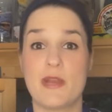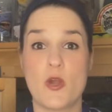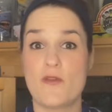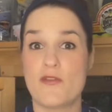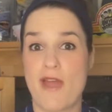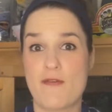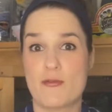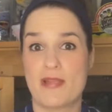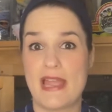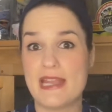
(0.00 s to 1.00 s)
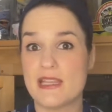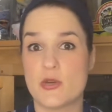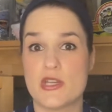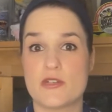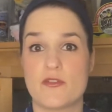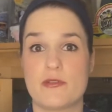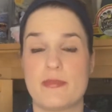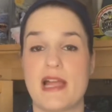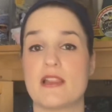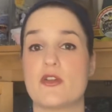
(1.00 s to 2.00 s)
me know if you've ever played the Creature from the
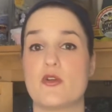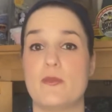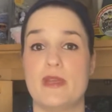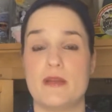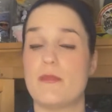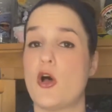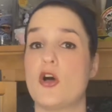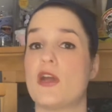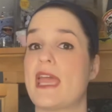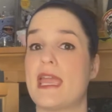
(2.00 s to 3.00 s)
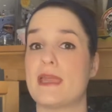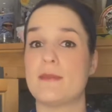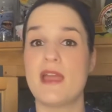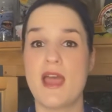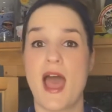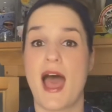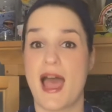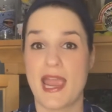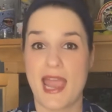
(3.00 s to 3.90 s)
Black Lagoon pinball game. I